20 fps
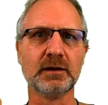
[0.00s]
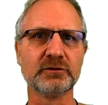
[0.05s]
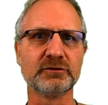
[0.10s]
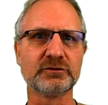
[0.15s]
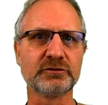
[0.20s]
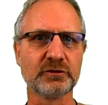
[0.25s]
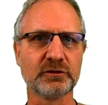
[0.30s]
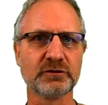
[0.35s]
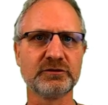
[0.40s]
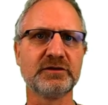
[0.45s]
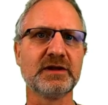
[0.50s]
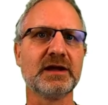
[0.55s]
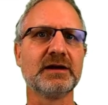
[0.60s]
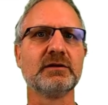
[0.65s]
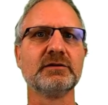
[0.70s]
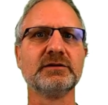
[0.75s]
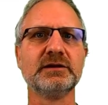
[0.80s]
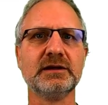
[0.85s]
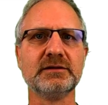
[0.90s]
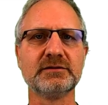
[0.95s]
search that
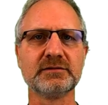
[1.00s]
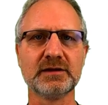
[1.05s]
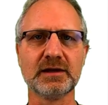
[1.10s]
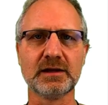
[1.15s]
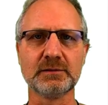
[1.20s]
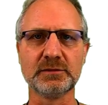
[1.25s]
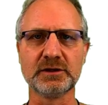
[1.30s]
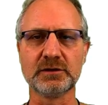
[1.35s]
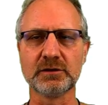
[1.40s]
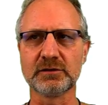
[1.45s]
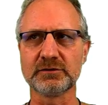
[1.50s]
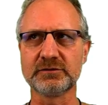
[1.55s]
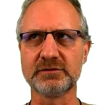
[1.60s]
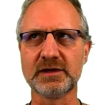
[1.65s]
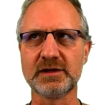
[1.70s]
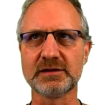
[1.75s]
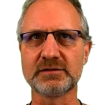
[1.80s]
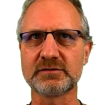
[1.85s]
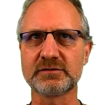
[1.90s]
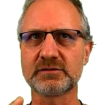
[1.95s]
on the internet, because
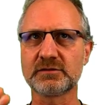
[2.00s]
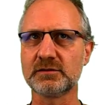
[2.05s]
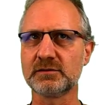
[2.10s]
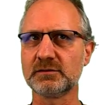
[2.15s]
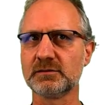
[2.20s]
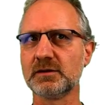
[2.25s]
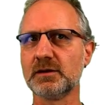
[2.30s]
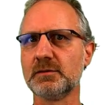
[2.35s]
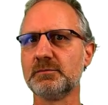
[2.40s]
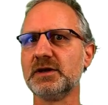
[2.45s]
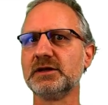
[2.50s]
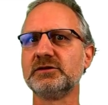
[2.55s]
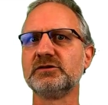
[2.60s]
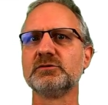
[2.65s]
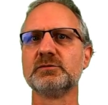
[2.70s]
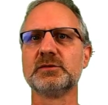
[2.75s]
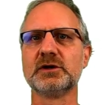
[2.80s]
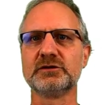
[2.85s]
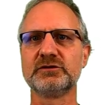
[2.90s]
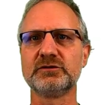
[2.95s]
that's a bit too
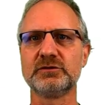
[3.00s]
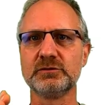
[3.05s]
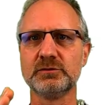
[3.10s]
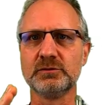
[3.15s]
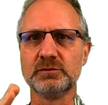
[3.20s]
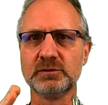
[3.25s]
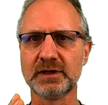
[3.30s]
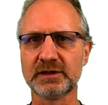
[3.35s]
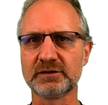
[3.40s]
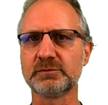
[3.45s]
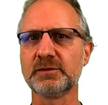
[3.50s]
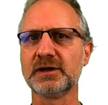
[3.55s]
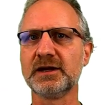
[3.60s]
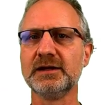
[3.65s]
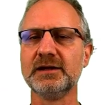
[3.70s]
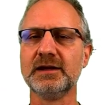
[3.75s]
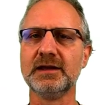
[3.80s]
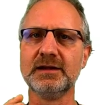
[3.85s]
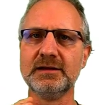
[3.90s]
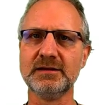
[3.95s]
much to
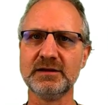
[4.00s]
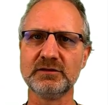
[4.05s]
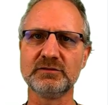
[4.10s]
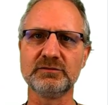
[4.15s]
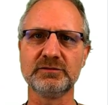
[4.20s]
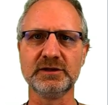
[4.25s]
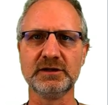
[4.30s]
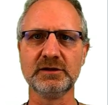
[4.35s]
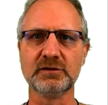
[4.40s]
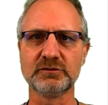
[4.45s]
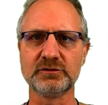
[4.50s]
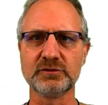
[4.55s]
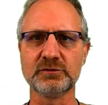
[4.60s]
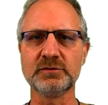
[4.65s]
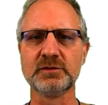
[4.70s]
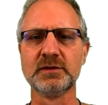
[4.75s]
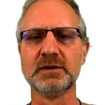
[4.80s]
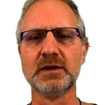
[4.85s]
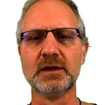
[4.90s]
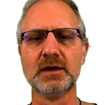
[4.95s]
explain in this video
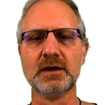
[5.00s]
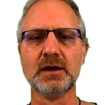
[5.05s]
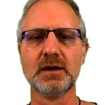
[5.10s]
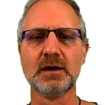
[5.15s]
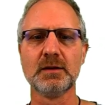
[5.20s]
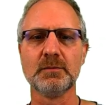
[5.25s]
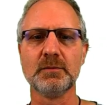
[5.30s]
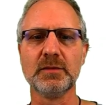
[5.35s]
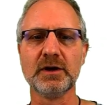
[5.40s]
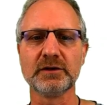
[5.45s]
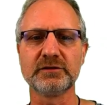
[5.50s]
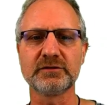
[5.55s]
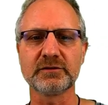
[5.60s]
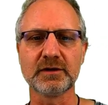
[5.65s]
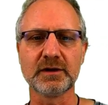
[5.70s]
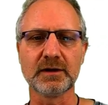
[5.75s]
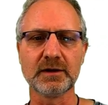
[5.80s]
too. But